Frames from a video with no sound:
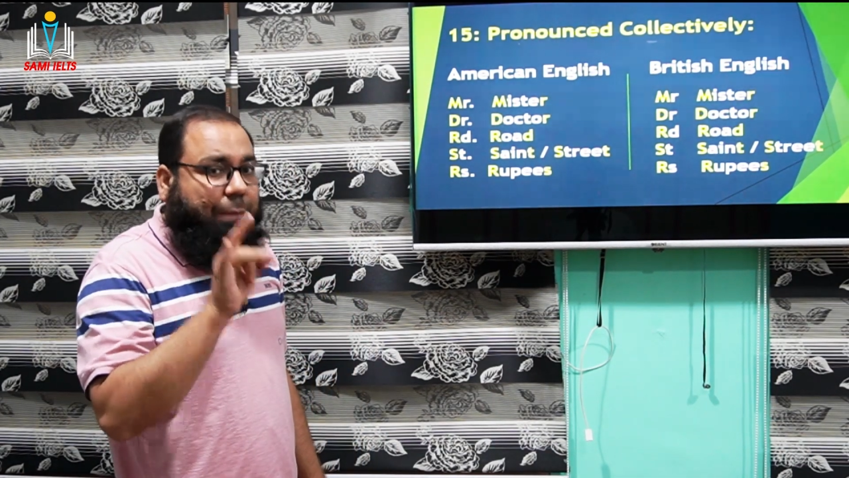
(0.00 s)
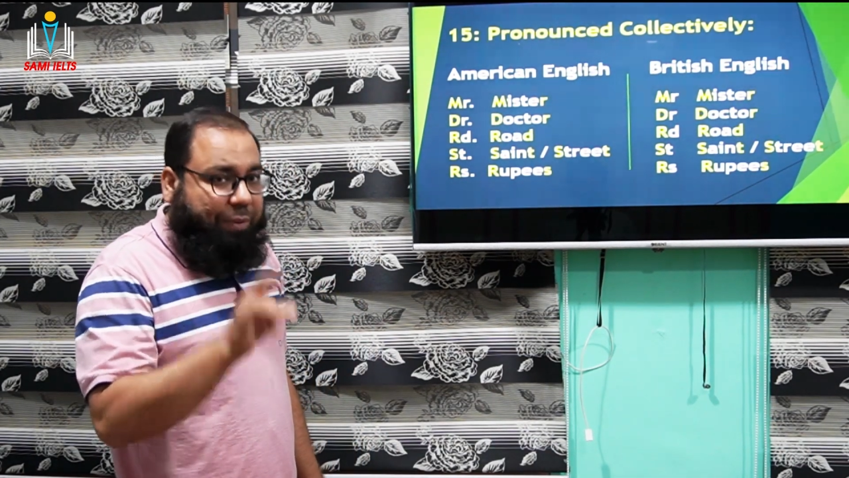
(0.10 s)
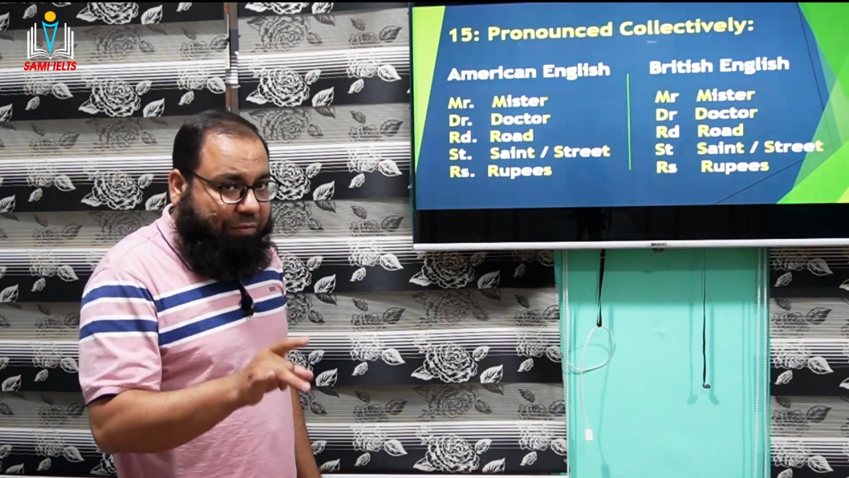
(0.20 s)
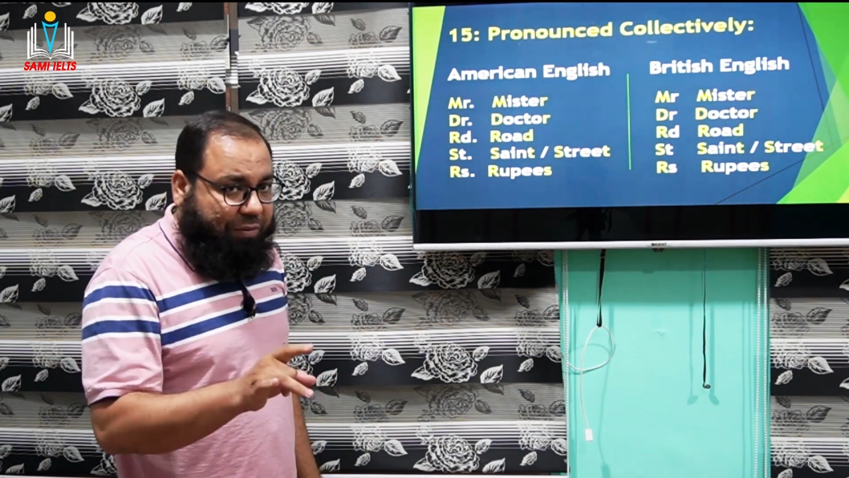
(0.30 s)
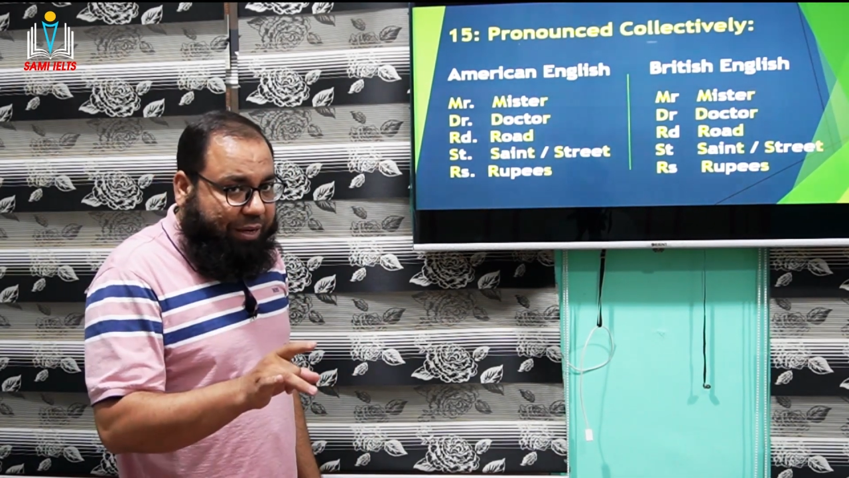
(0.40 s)

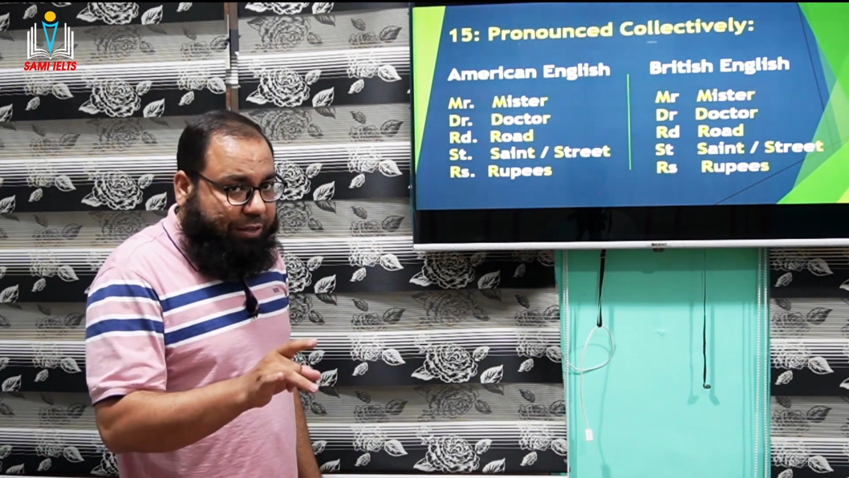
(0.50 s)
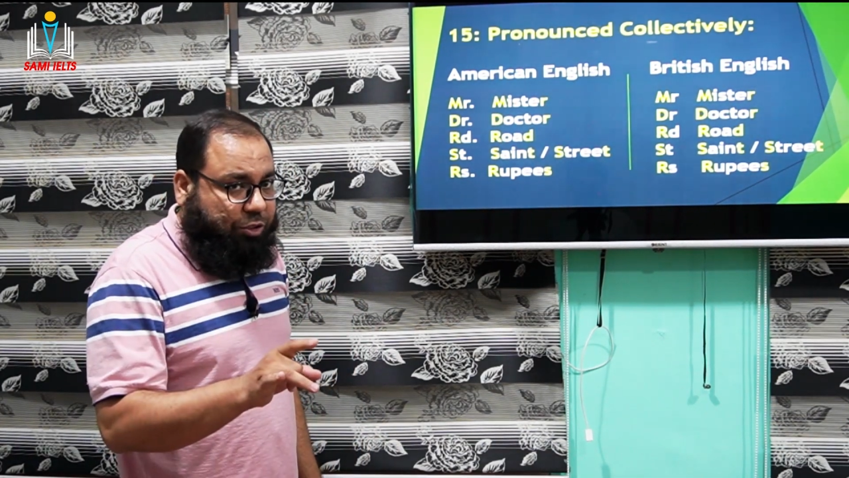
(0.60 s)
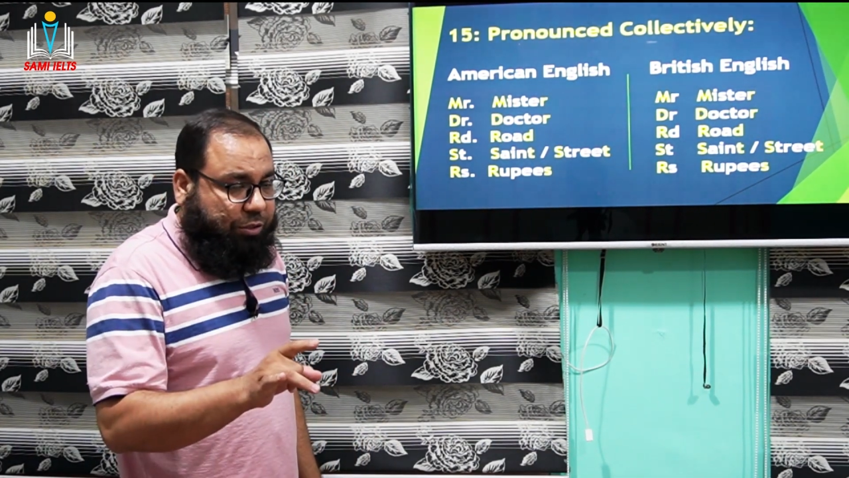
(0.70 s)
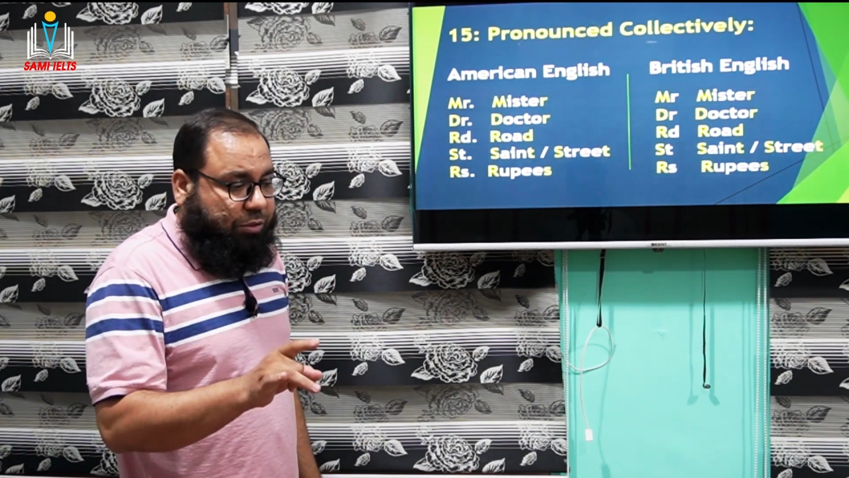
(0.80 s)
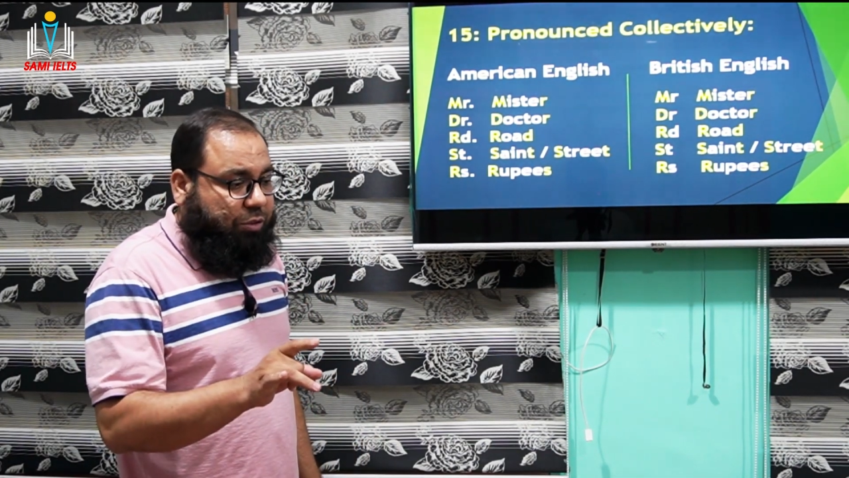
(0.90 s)

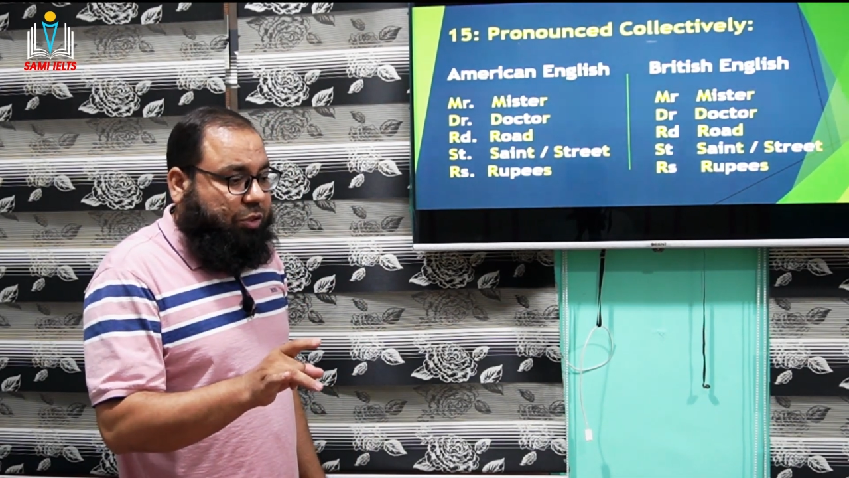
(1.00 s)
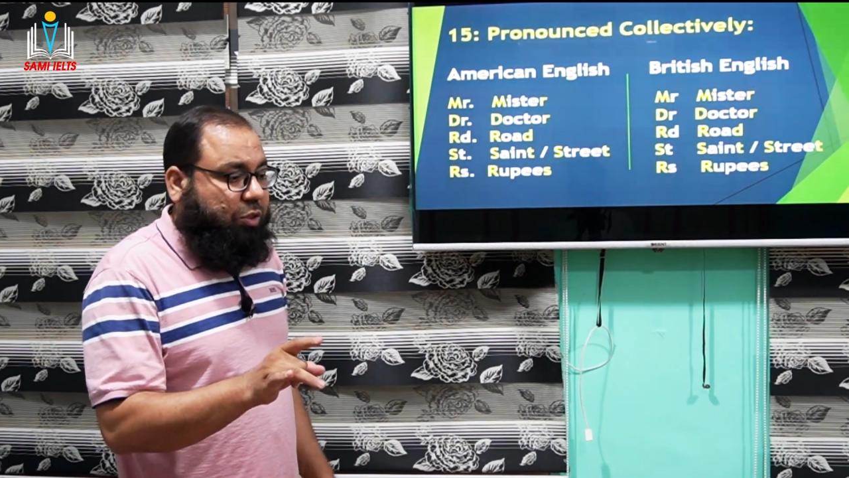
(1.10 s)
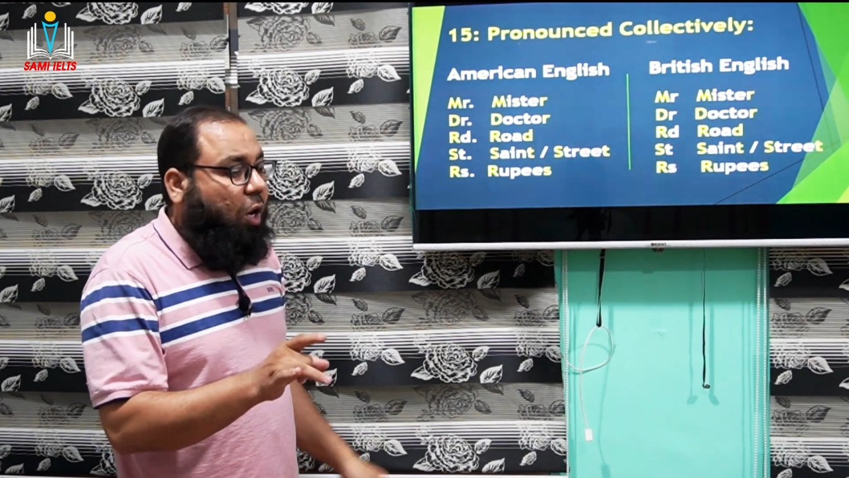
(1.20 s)
abbreviations